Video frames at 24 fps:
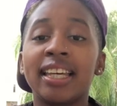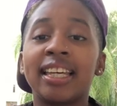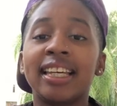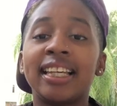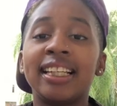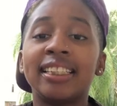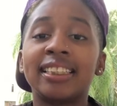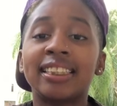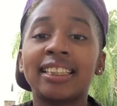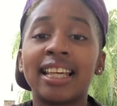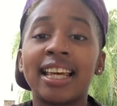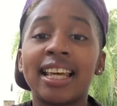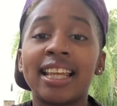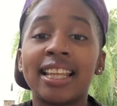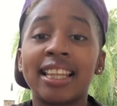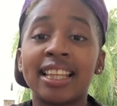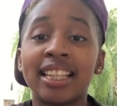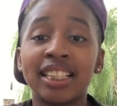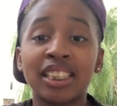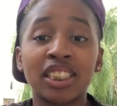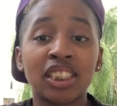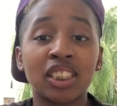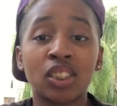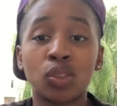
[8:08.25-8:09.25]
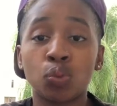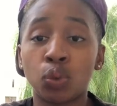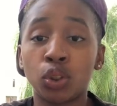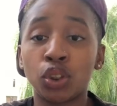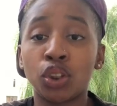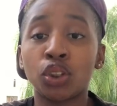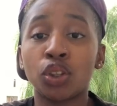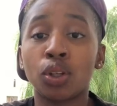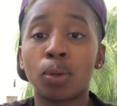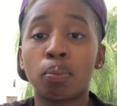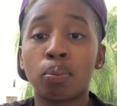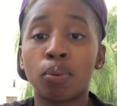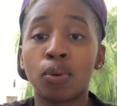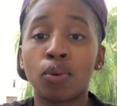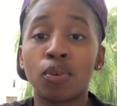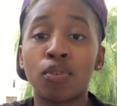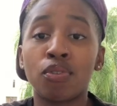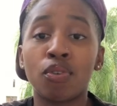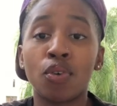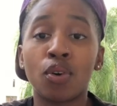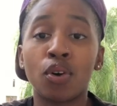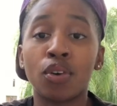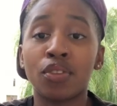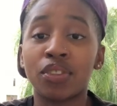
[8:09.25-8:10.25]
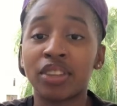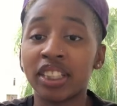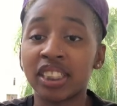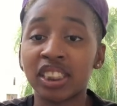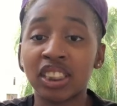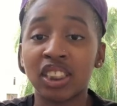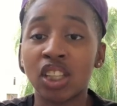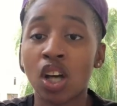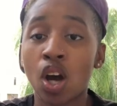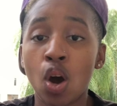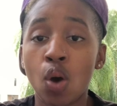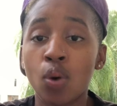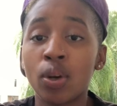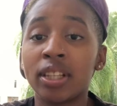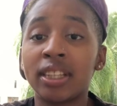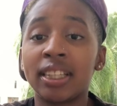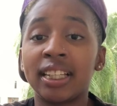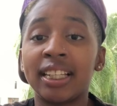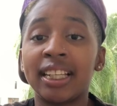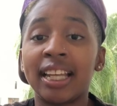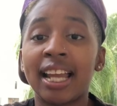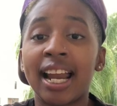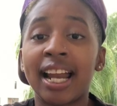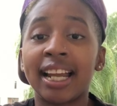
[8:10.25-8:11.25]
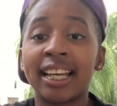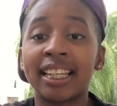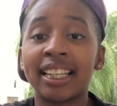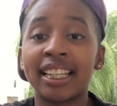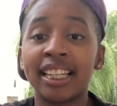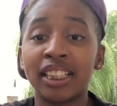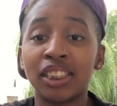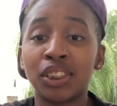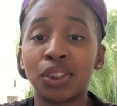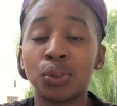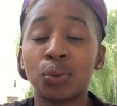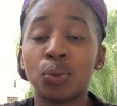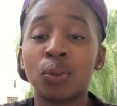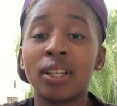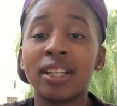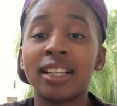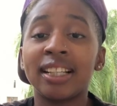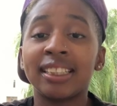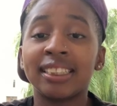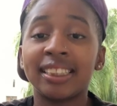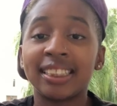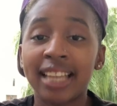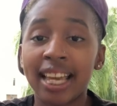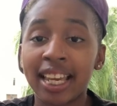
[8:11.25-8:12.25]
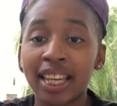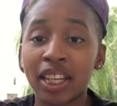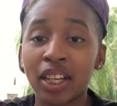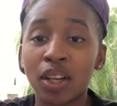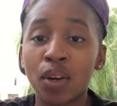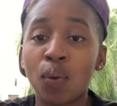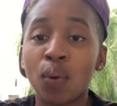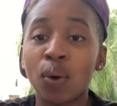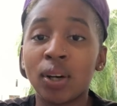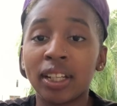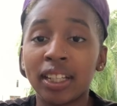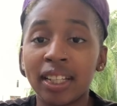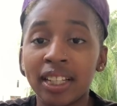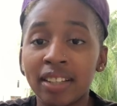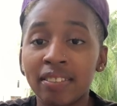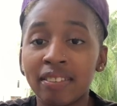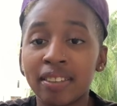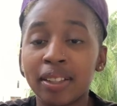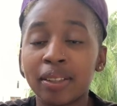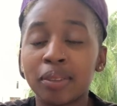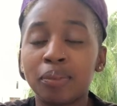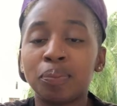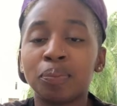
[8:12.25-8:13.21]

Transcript: He said, "This is what you're approved for. This is the only thing that I can get you. Take it or leave it."